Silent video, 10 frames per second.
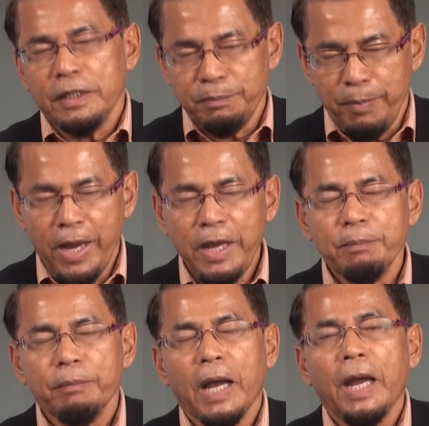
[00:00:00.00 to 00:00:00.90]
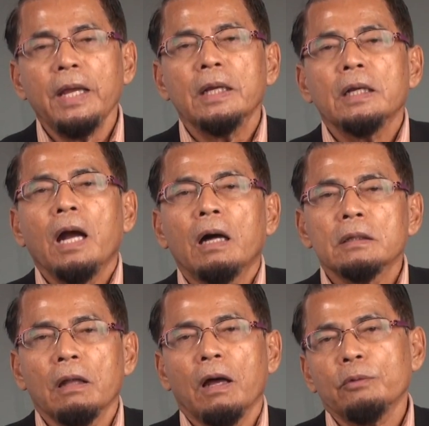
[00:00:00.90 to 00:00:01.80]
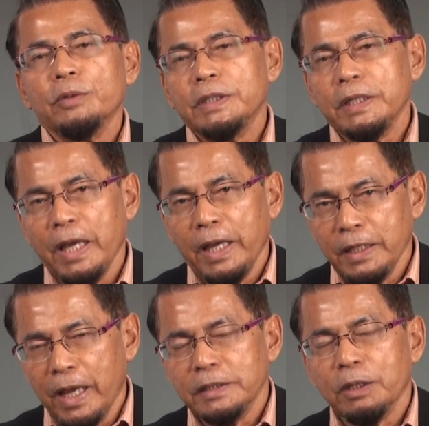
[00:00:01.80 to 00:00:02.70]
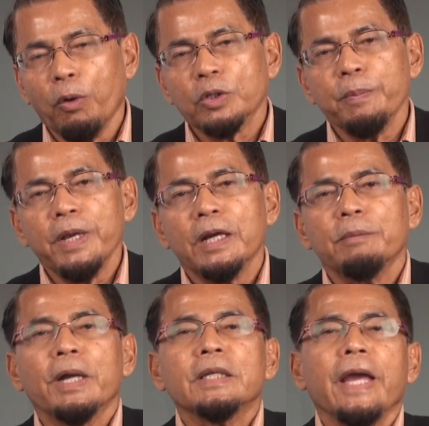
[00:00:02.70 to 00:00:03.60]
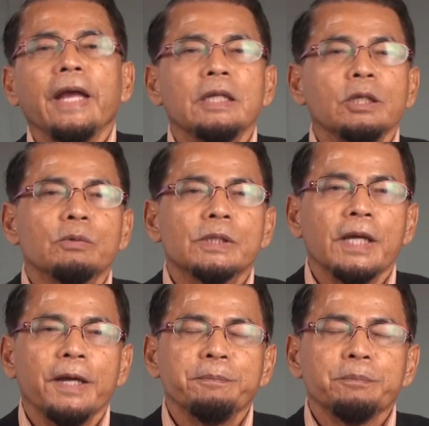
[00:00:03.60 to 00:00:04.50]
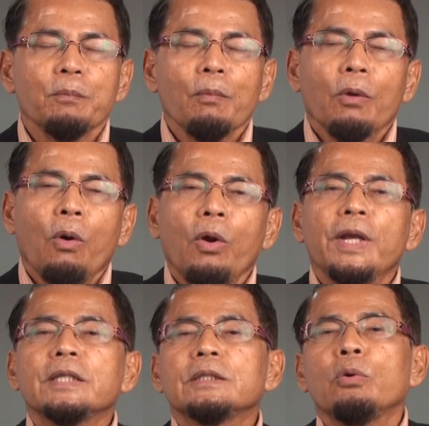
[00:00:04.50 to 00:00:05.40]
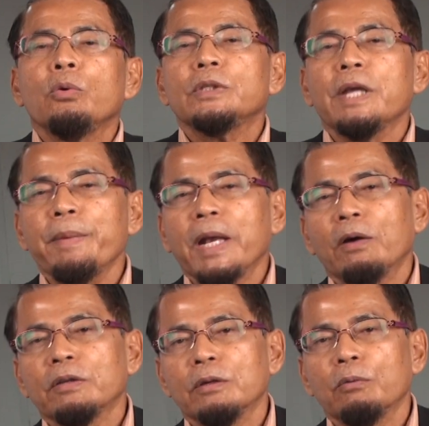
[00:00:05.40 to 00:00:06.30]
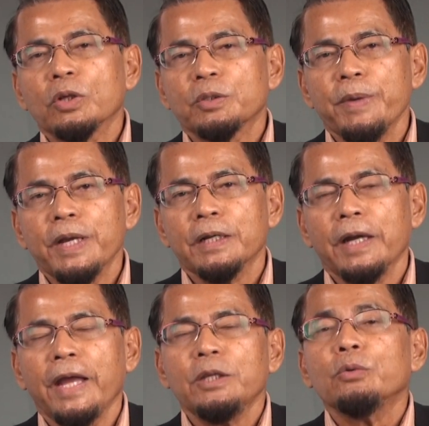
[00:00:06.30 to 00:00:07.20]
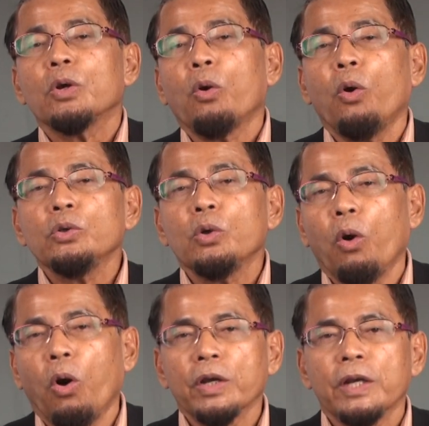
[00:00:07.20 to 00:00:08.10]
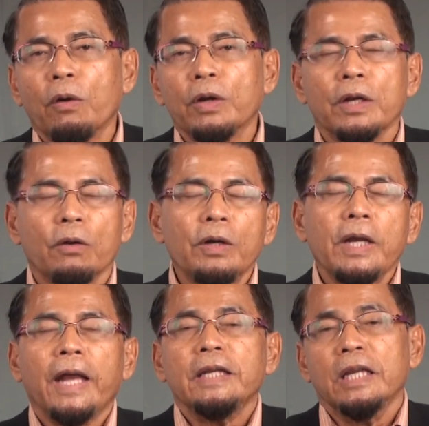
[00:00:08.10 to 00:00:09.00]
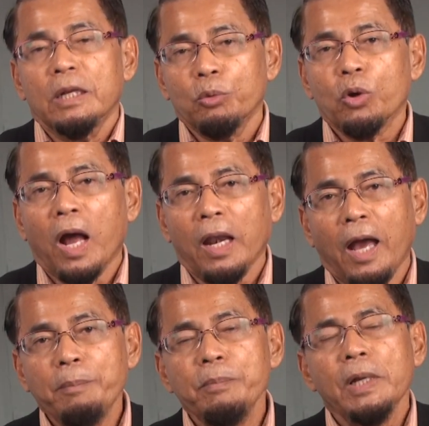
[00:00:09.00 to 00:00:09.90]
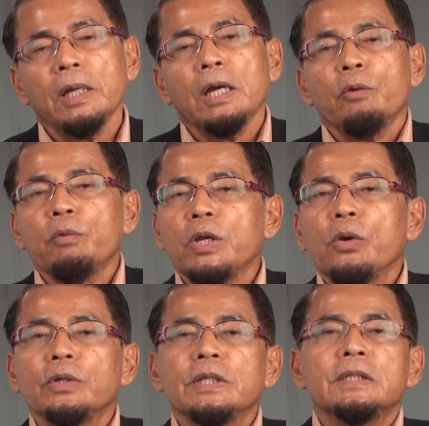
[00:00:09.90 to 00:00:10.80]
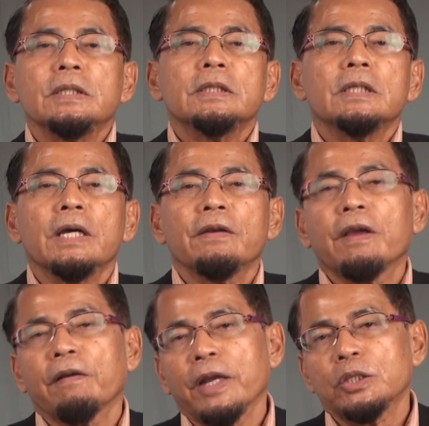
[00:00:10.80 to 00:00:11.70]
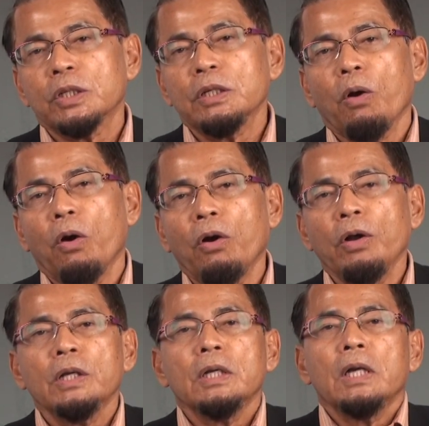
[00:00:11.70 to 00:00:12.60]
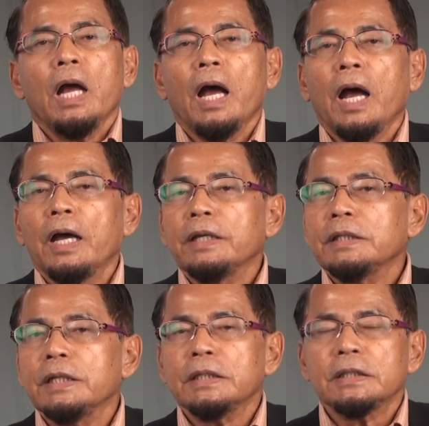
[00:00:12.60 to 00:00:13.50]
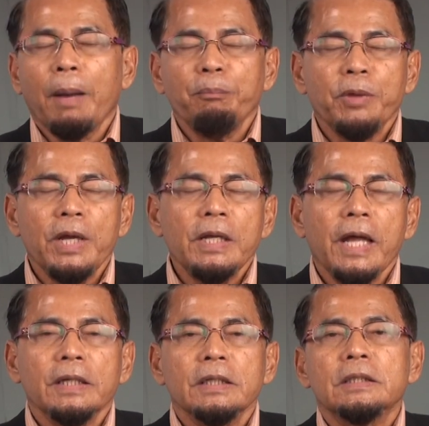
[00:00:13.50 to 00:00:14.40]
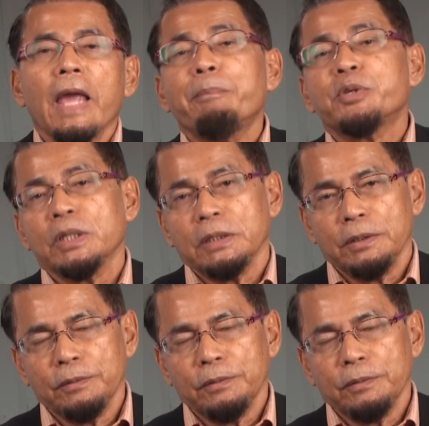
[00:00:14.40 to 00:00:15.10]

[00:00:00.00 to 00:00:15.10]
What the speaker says: made by Allah. We say that there is a watchmaker, but the atheists will say, oh, who is the maker of the watchmaker? And you will go on and on and on. And in Ilmul Kalam, we know this is a regression, or it is something that is absurd,